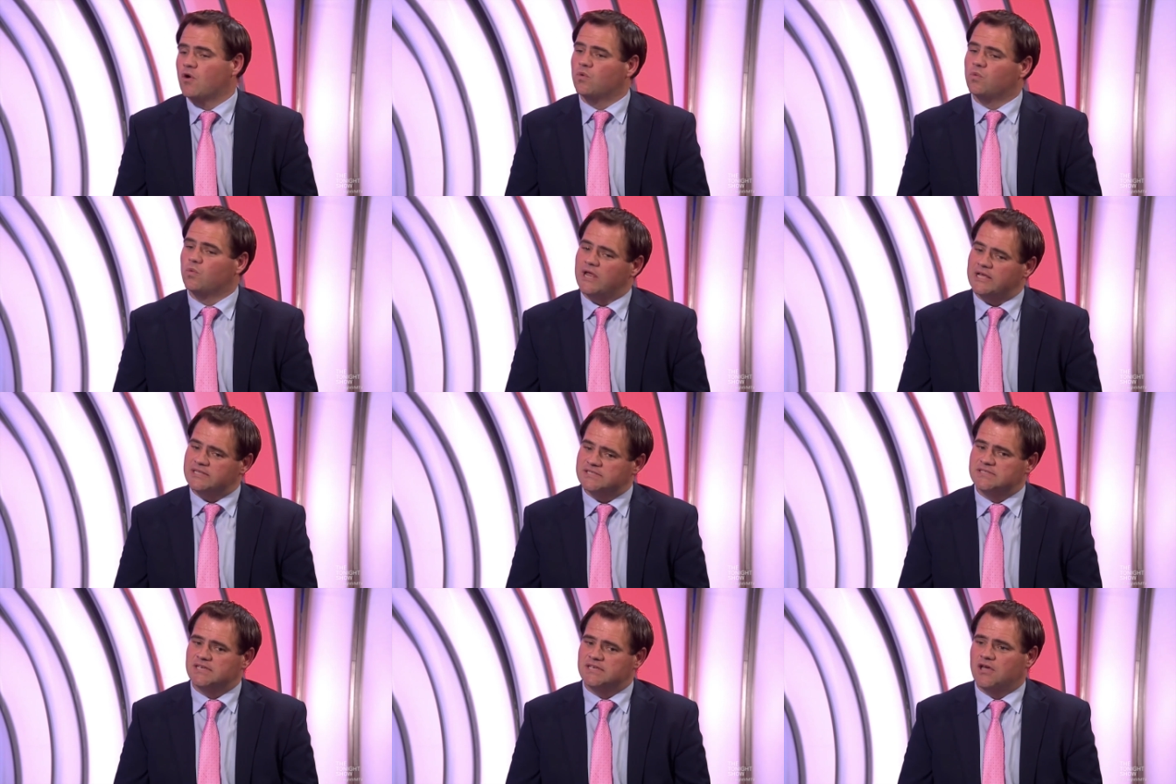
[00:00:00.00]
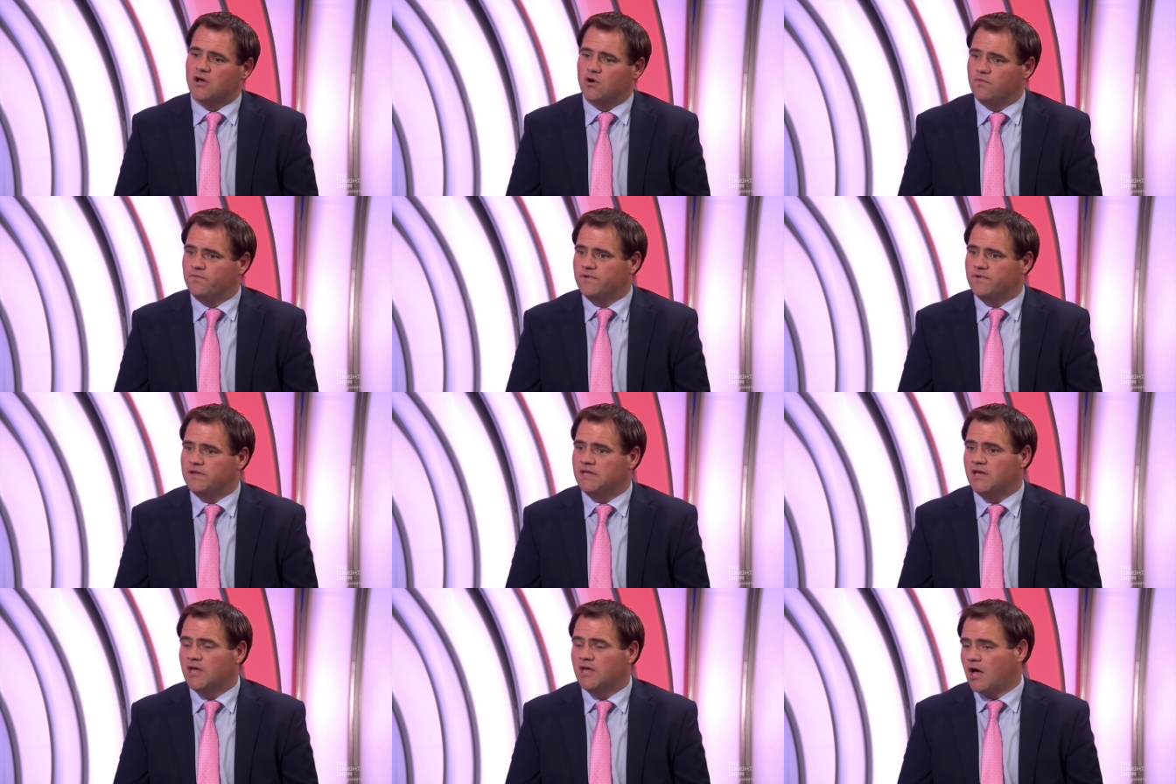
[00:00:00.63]
Well, let's see,
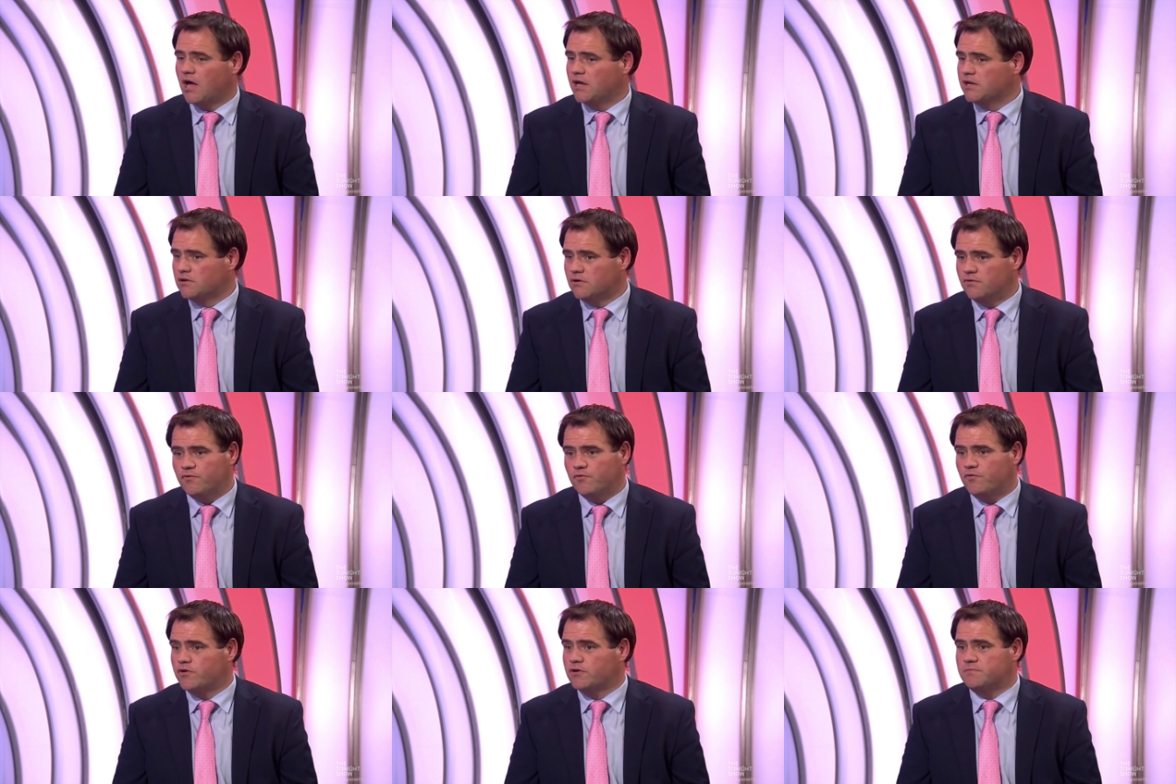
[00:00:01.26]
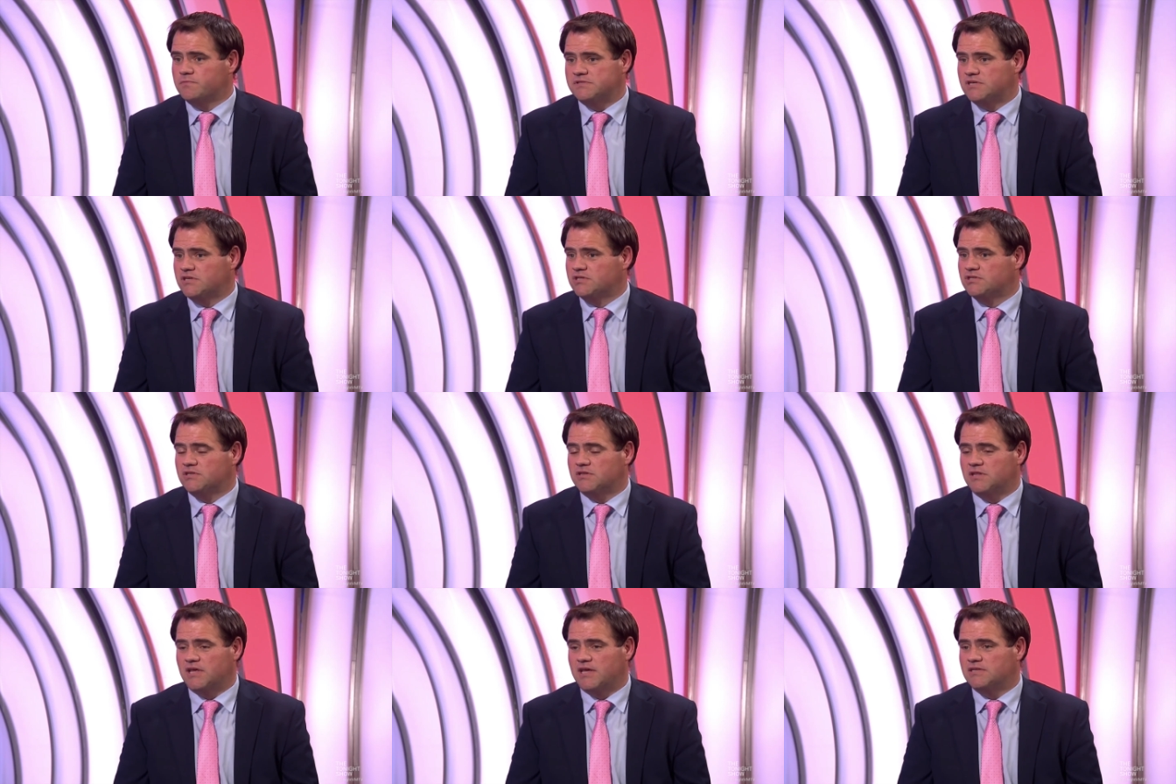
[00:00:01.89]
hopefully, I'd love if we're in a
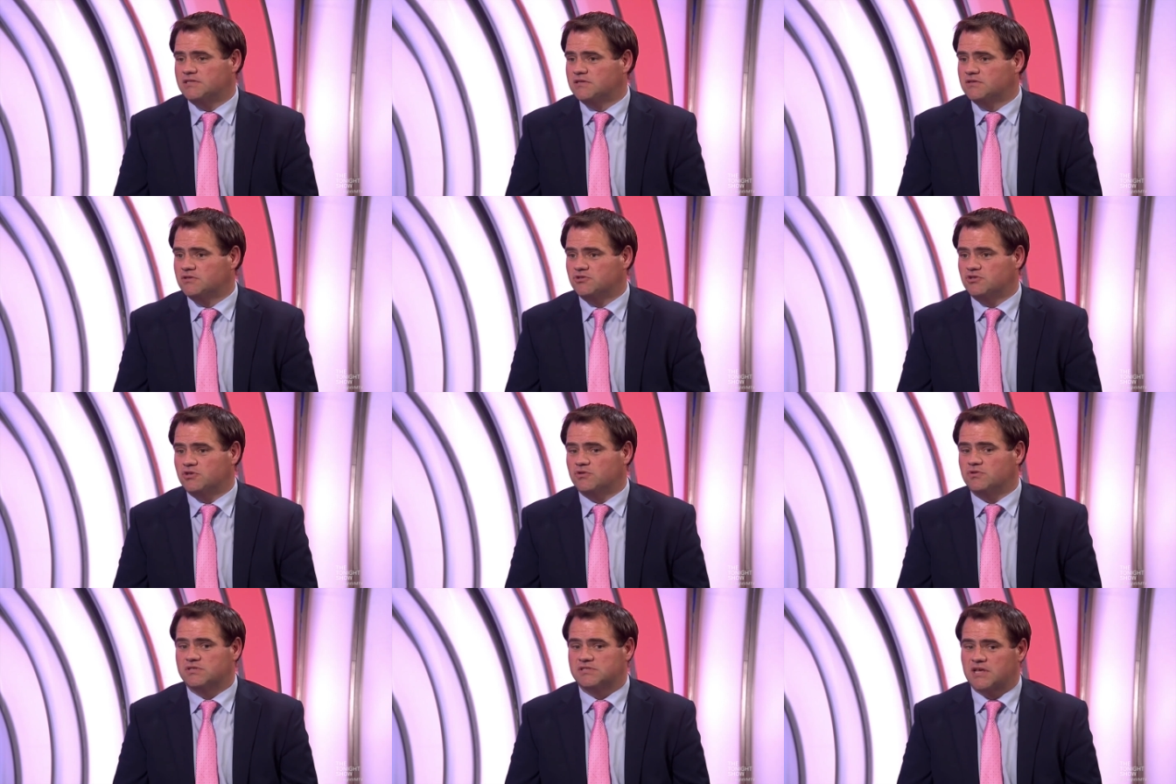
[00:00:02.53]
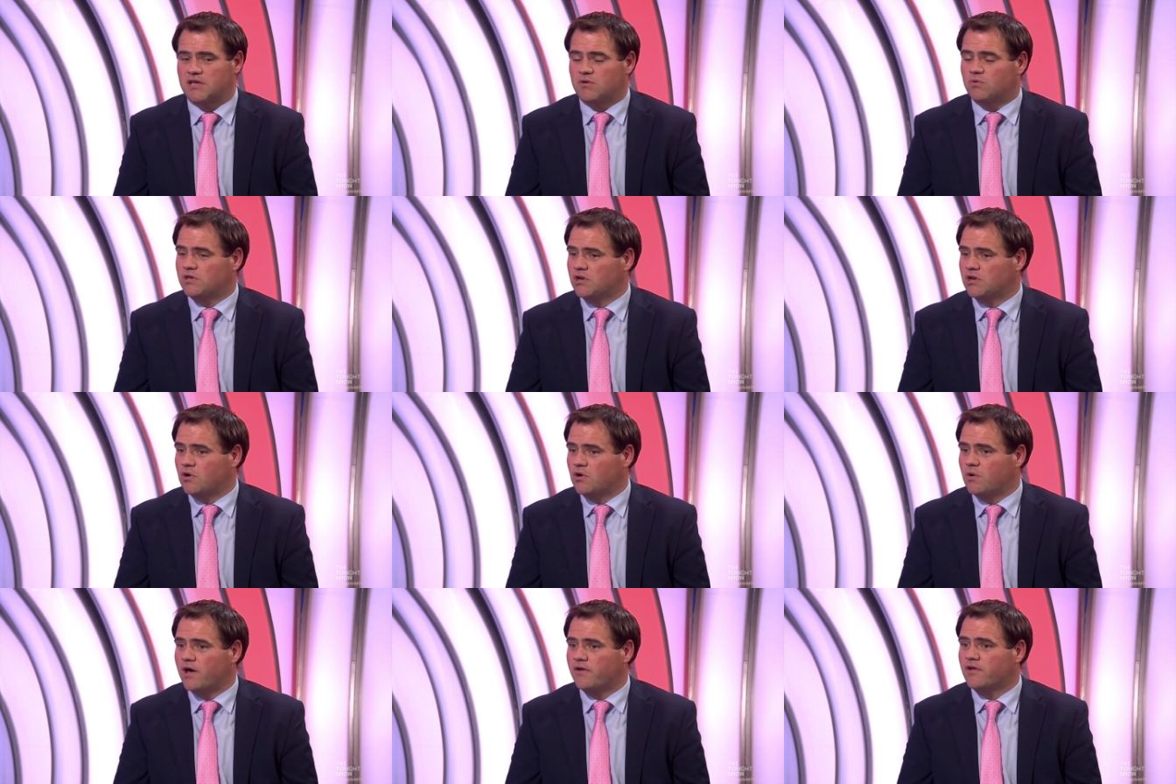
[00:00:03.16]
position on the 18th of June to say, well, you
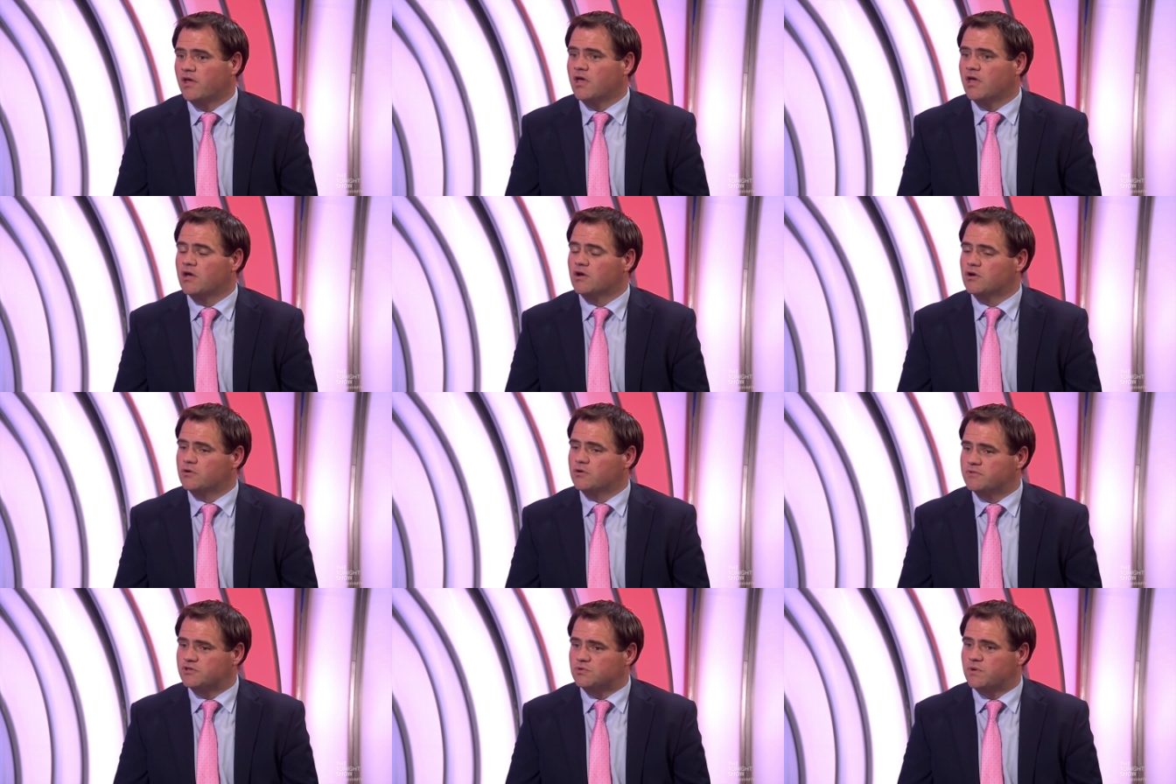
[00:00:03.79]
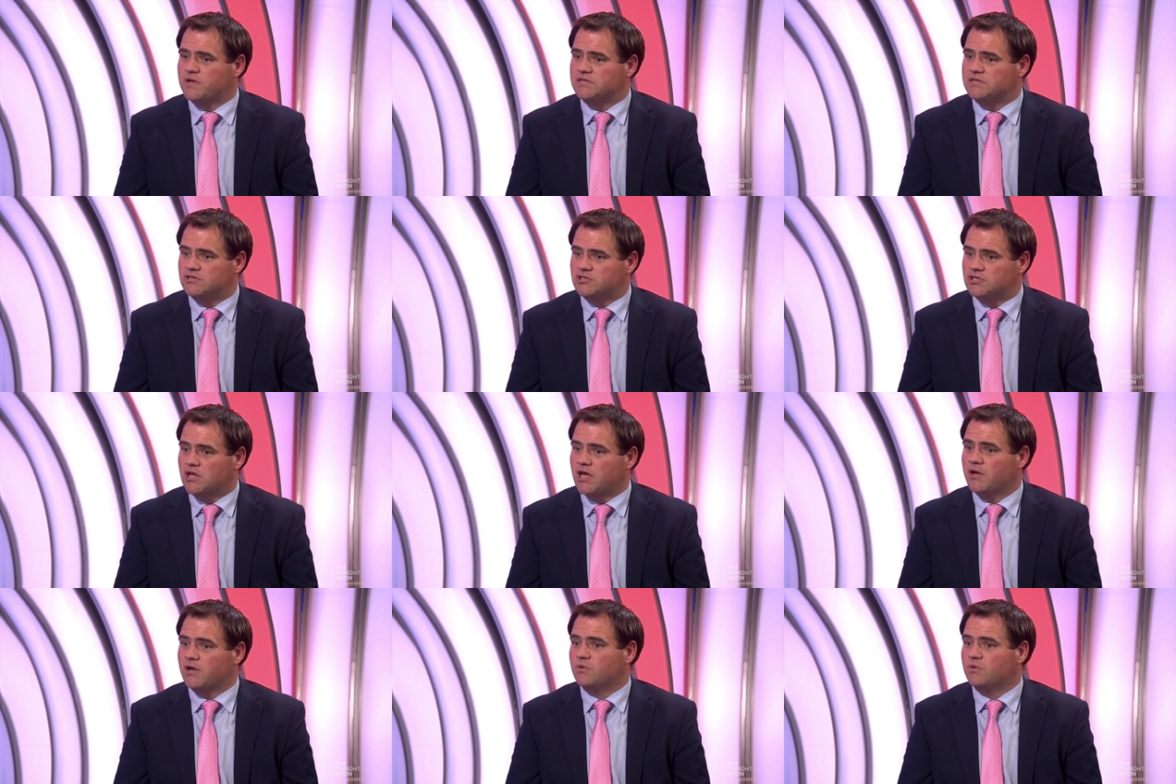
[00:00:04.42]
know what, come the 20th of
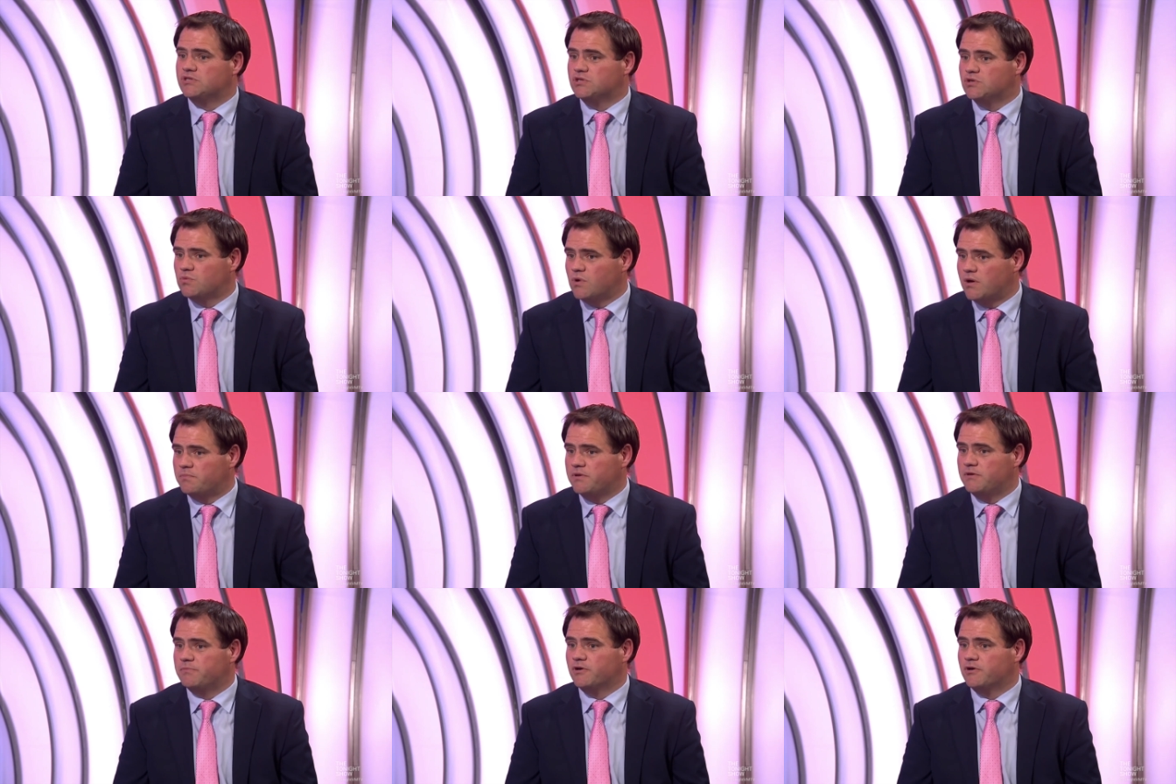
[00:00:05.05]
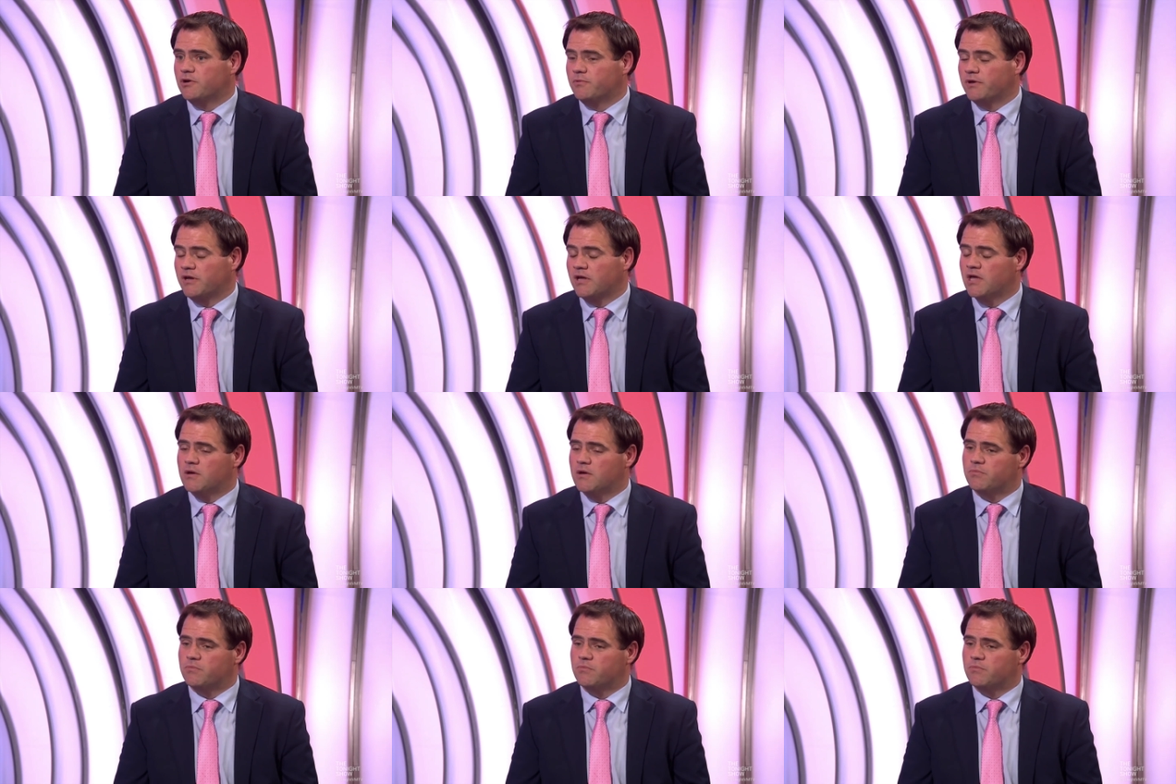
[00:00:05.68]
July, we do want people coming.